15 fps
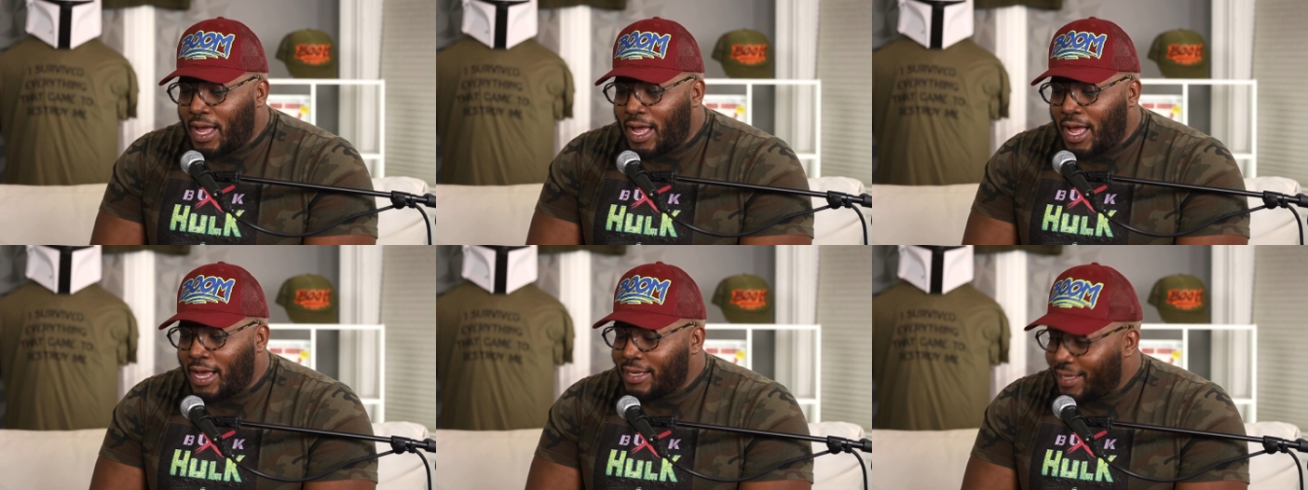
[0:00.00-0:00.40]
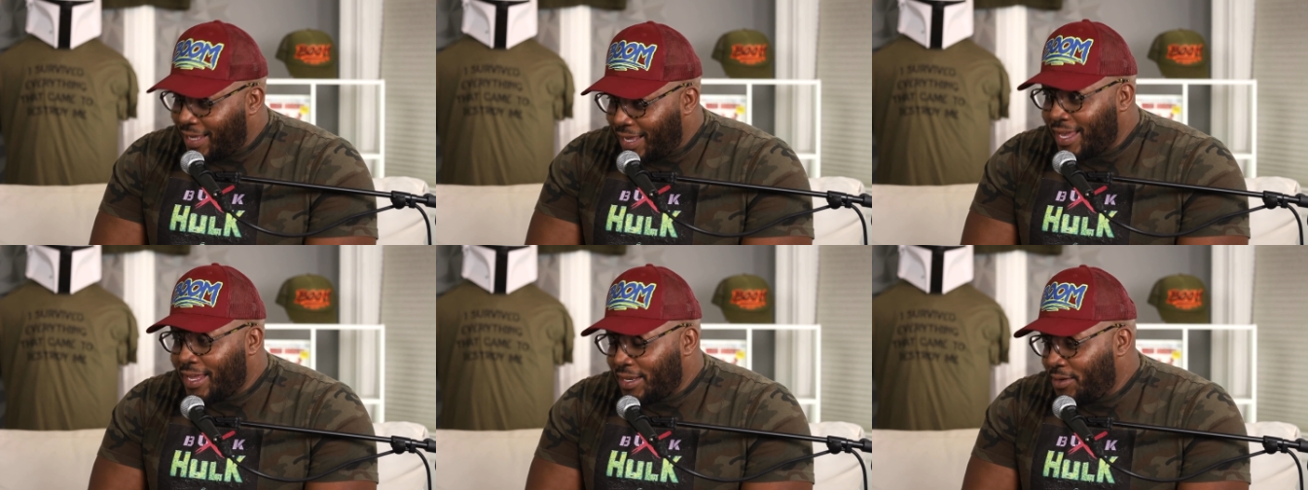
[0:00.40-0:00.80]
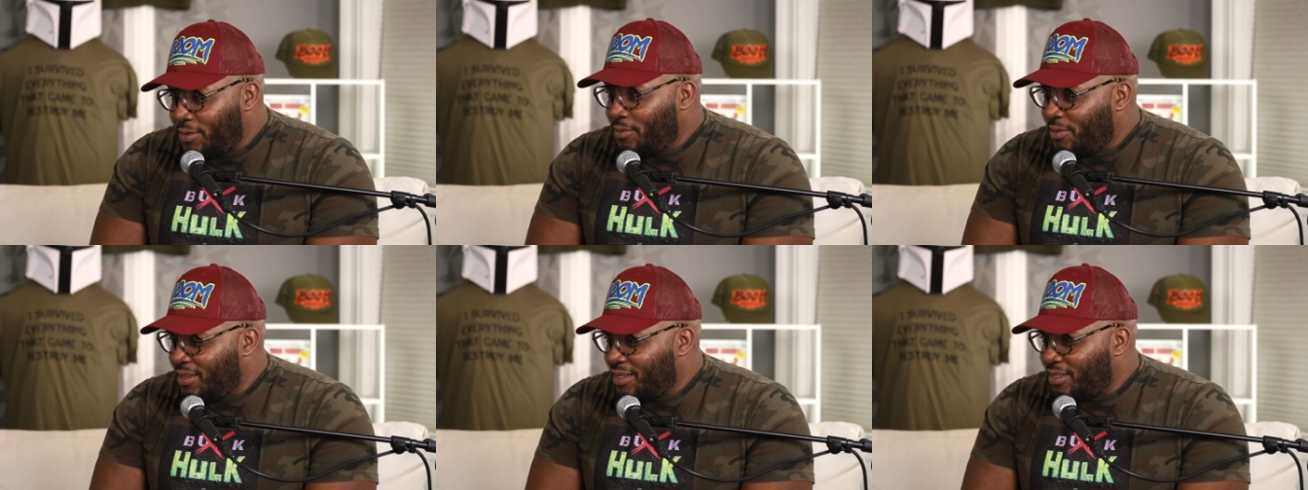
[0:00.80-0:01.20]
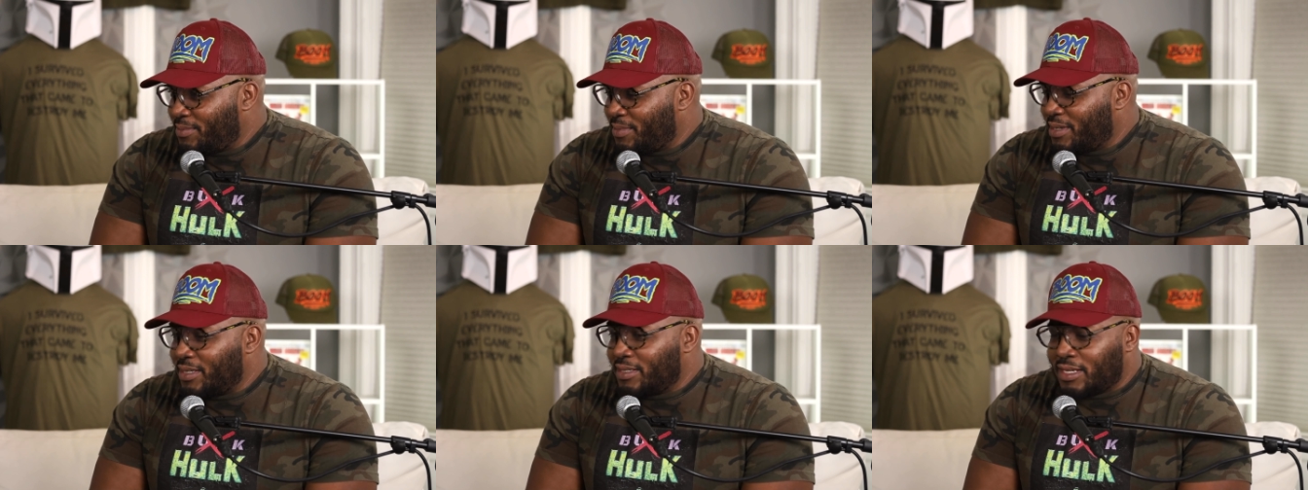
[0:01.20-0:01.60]
I can do this,
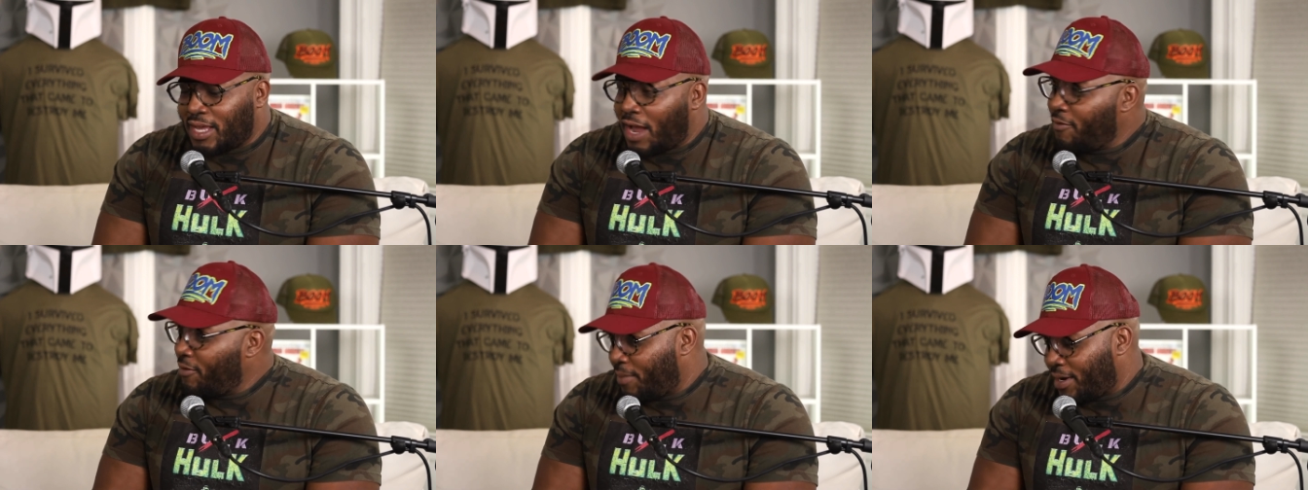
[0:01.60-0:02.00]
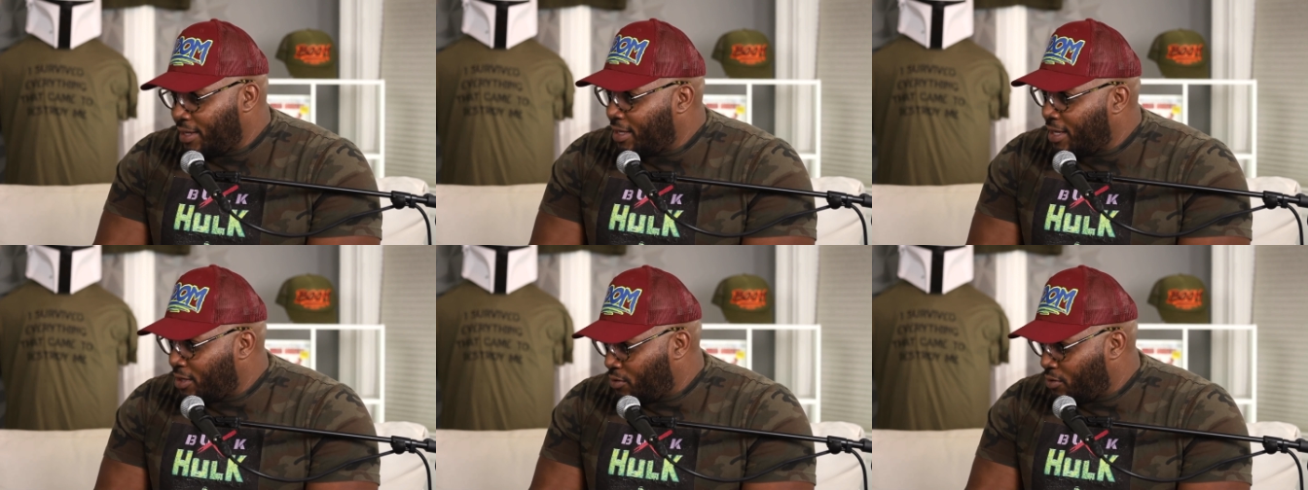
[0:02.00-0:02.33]
because everybody can't do